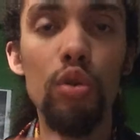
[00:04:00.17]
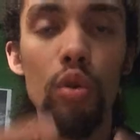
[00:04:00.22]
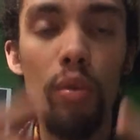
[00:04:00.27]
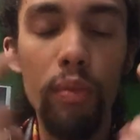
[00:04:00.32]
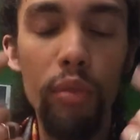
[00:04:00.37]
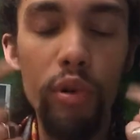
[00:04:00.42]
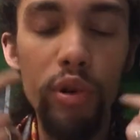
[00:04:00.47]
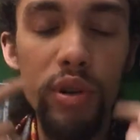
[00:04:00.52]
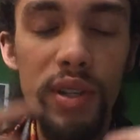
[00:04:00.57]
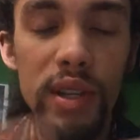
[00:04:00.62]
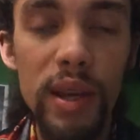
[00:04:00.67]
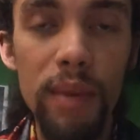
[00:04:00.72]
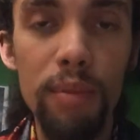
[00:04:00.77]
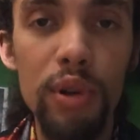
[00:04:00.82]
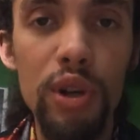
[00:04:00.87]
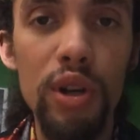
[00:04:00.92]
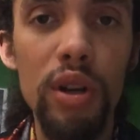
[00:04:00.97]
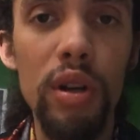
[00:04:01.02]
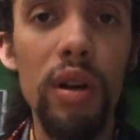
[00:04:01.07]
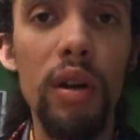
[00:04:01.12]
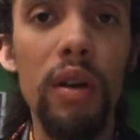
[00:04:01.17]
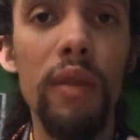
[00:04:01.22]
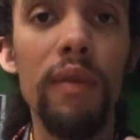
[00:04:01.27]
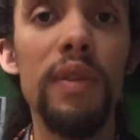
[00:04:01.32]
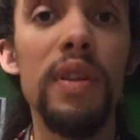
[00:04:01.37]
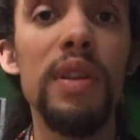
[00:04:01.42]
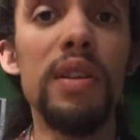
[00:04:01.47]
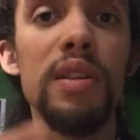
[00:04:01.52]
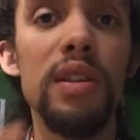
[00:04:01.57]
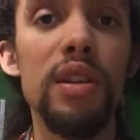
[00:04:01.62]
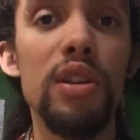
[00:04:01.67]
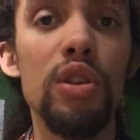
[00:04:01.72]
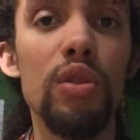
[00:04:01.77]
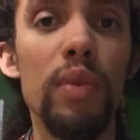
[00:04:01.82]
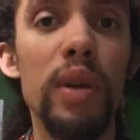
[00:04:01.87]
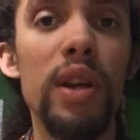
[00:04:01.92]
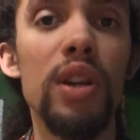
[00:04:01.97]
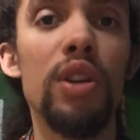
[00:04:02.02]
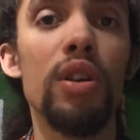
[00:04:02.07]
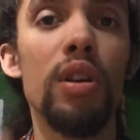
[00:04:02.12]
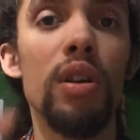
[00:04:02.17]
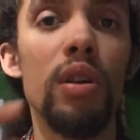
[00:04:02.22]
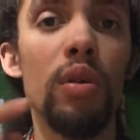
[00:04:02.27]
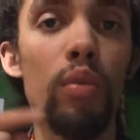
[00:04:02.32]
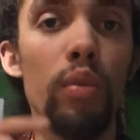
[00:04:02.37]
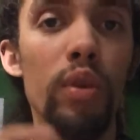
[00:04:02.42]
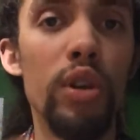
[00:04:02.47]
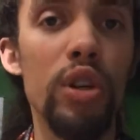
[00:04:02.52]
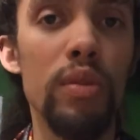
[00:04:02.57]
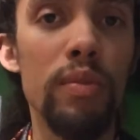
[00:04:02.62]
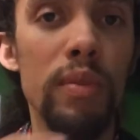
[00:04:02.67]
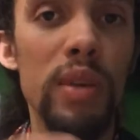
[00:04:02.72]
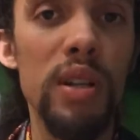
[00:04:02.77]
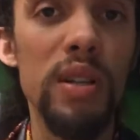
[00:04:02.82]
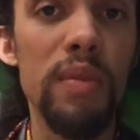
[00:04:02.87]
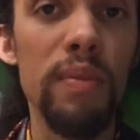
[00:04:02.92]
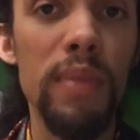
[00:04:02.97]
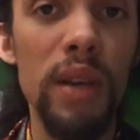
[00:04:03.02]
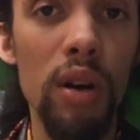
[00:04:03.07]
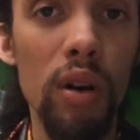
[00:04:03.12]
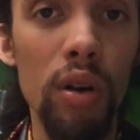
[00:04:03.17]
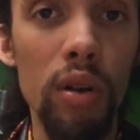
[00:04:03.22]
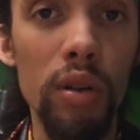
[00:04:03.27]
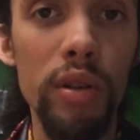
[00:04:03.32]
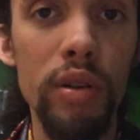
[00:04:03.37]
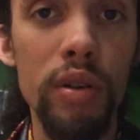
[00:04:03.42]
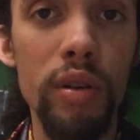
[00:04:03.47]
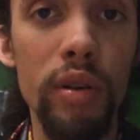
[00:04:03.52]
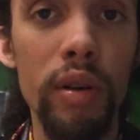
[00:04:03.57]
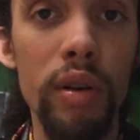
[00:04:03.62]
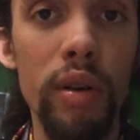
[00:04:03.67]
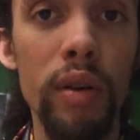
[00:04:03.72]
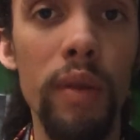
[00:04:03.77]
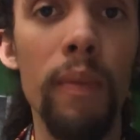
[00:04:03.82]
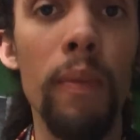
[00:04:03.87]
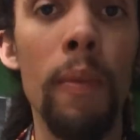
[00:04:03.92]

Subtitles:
your perception of the situation which must be altered.